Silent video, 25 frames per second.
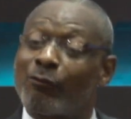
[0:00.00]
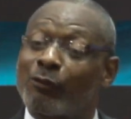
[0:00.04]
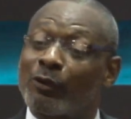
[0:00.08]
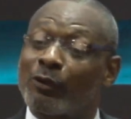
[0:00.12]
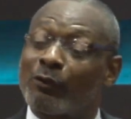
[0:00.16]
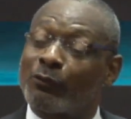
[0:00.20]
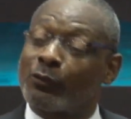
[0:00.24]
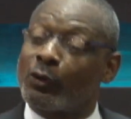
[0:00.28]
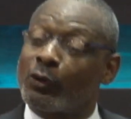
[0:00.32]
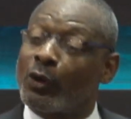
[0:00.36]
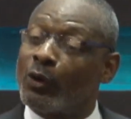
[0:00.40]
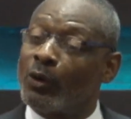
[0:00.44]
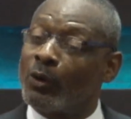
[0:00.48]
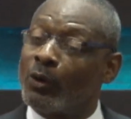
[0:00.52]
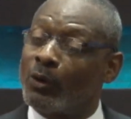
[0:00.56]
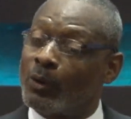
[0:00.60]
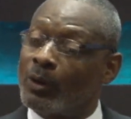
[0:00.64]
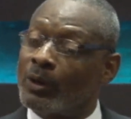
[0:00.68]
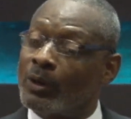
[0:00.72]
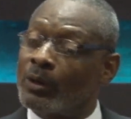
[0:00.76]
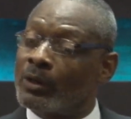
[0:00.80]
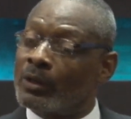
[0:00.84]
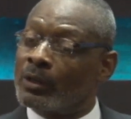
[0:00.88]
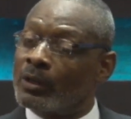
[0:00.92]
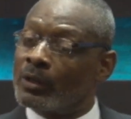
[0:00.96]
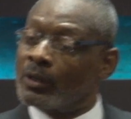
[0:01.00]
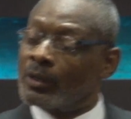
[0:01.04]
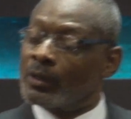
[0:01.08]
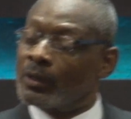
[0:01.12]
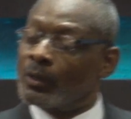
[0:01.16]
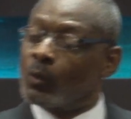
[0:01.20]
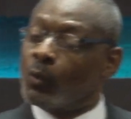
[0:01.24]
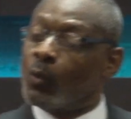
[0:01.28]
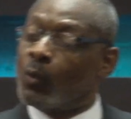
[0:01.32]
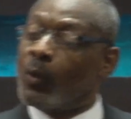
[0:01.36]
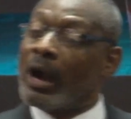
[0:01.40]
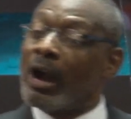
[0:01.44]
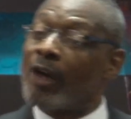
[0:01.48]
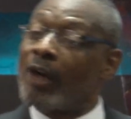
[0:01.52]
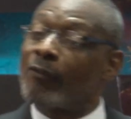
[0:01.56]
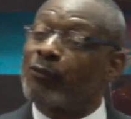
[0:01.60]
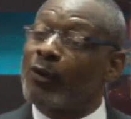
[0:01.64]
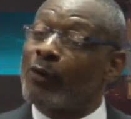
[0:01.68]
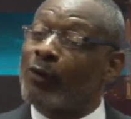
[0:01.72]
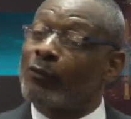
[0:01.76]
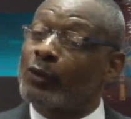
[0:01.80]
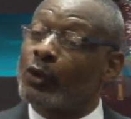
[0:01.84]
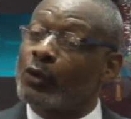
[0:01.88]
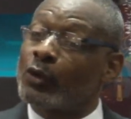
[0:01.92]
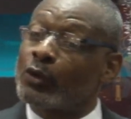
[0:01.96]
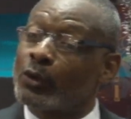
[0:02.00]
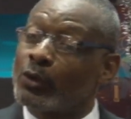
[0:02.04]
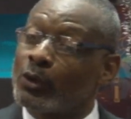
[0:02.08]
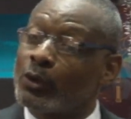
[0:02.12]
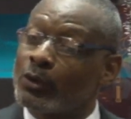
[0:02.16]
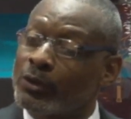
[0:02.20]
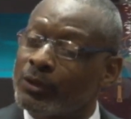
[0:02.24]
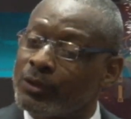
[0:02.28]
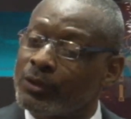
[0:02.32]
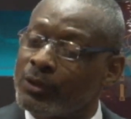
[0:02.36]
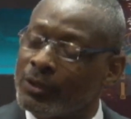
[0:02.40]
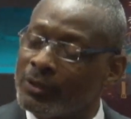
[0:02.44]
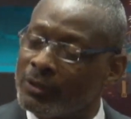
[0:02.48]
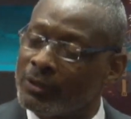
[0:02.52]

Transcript: with your wife of your youth.